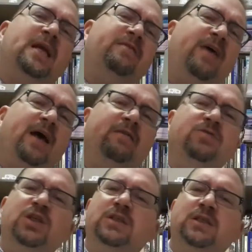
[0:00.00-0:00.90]
that I've had
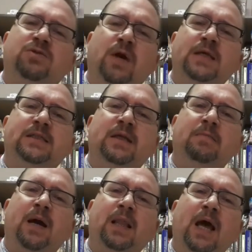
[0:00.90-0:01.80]
of Jesus Christ
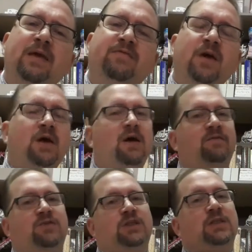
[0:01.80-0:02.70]
in my life,
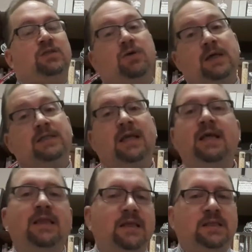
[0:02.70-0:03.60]
of Jesus Christ
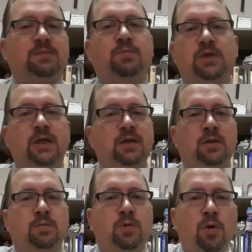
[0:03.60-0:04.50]
in this
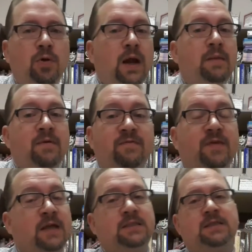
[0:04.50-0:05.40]
particular program, if
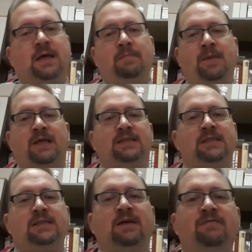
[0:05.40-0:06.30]
that's a
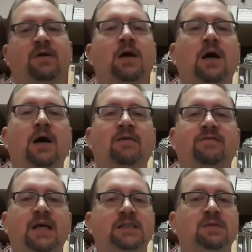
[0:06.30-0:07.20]
basis
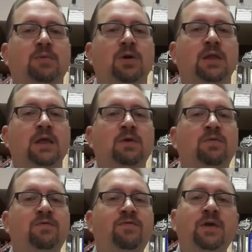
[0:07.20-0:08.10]
of testimony that
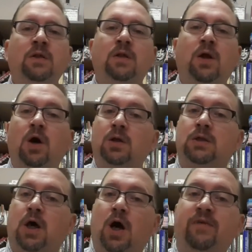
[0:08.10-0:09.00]
you feel
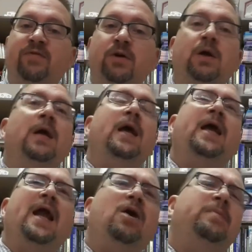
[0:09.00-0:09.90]
called to offer,
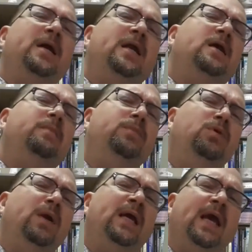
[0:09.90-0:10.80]
and how am I going to
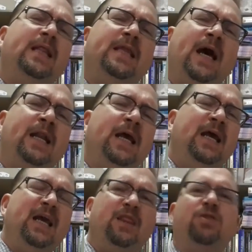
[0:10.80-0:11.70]
communicate that
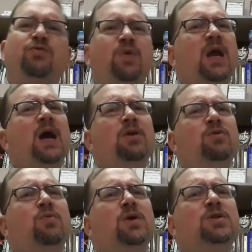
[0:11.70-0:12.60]
in
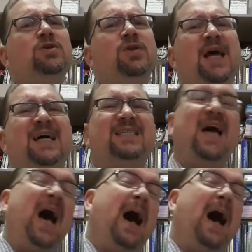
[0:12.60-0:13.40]
300 words or less,